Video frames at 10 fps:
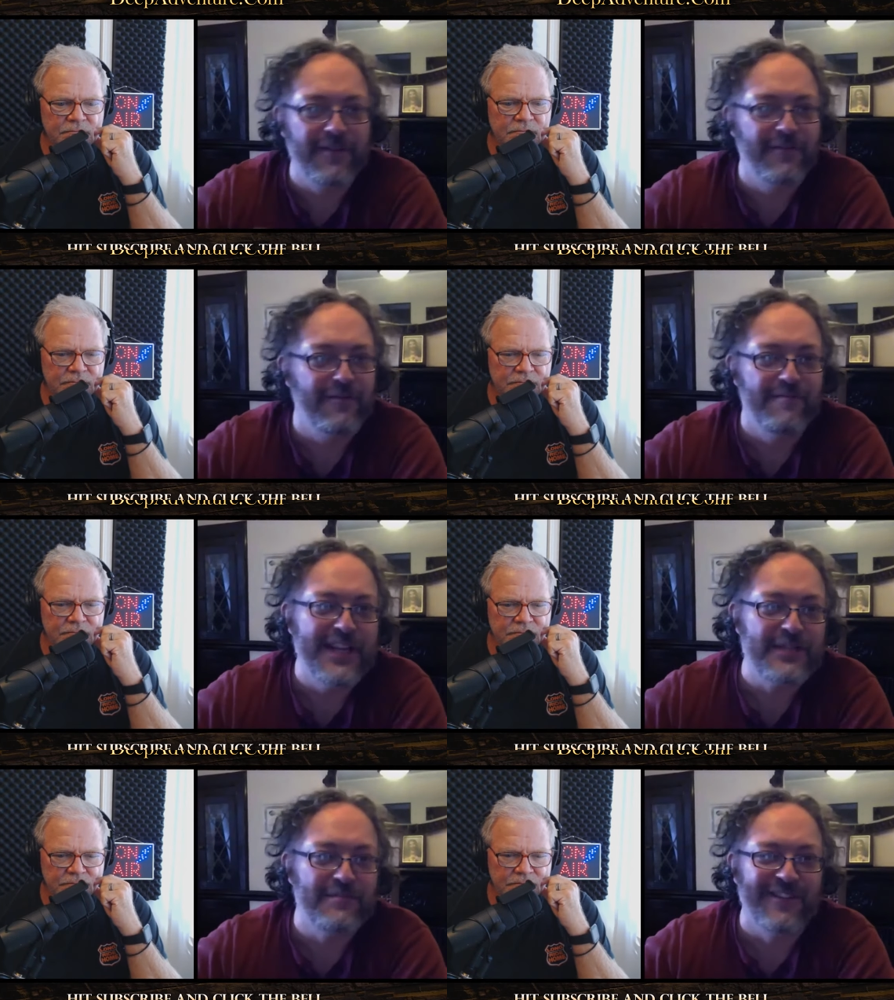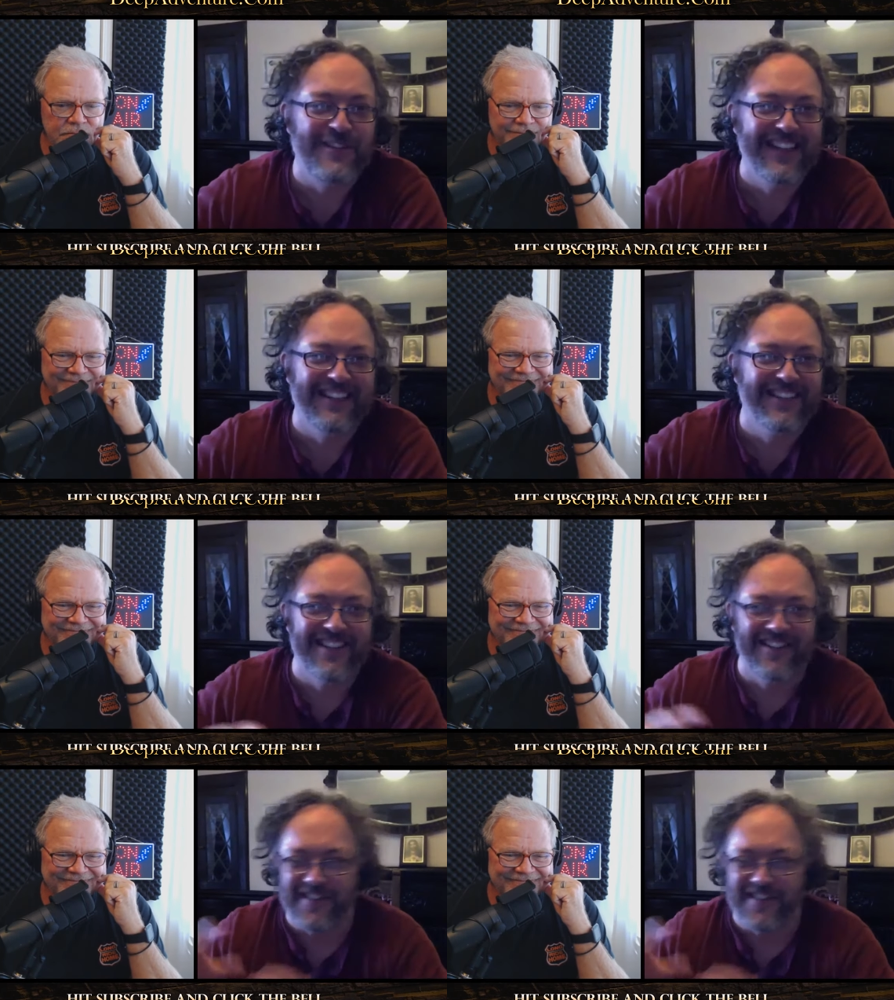Speaker 1: from baseball. You know, there's
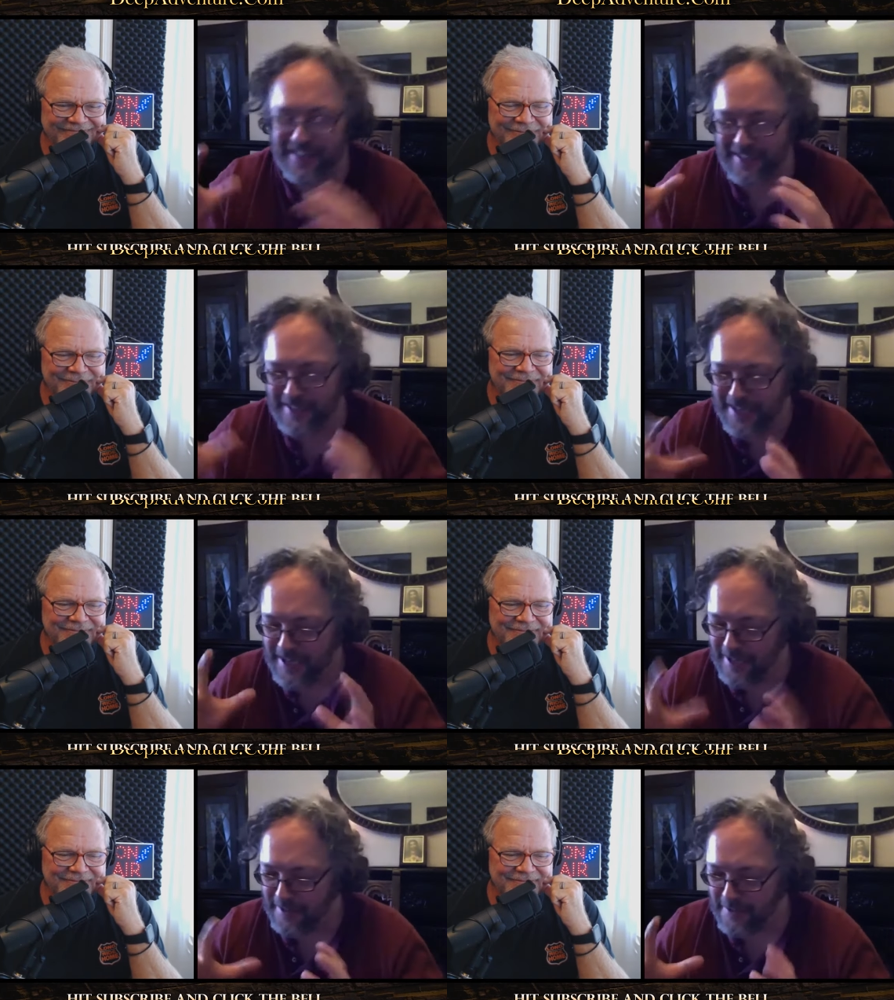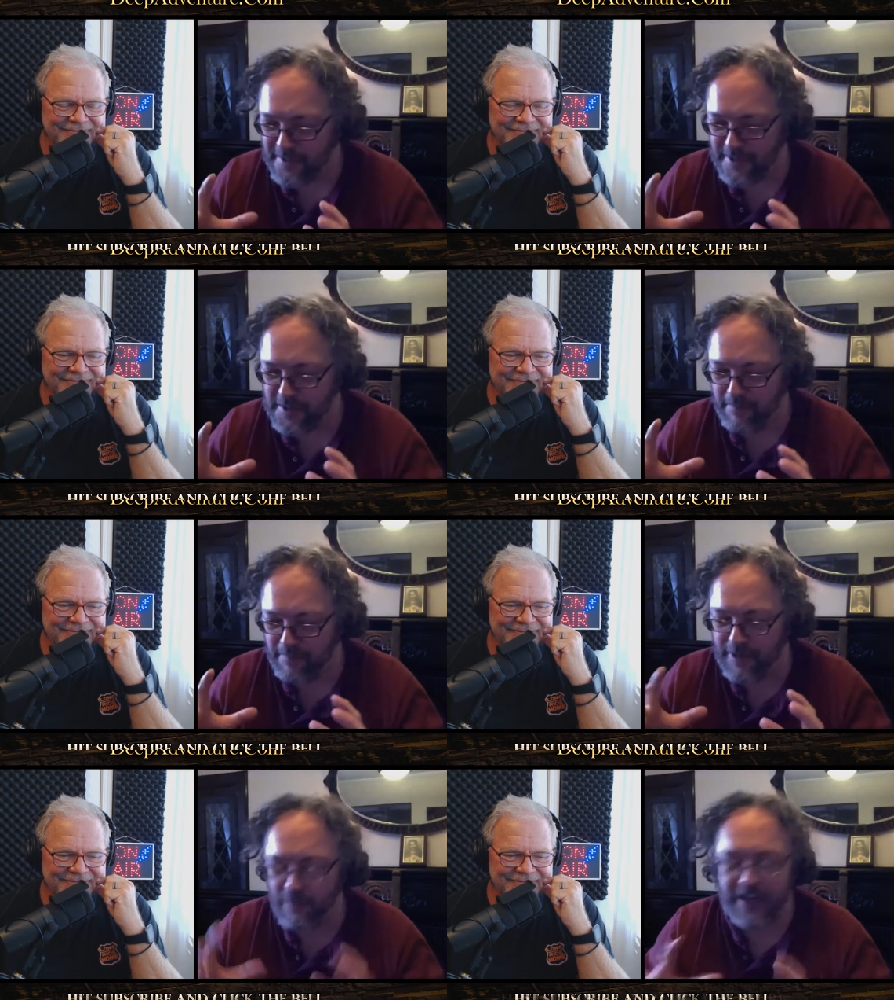there's a there's this
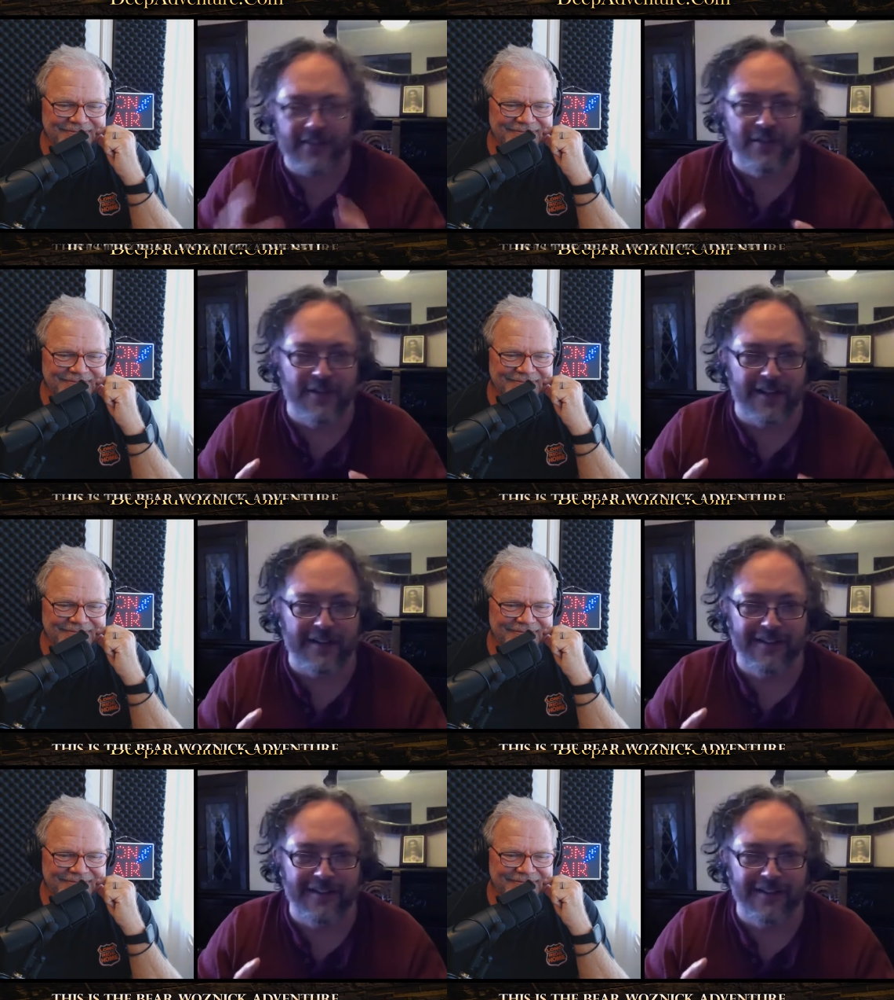beauty to it.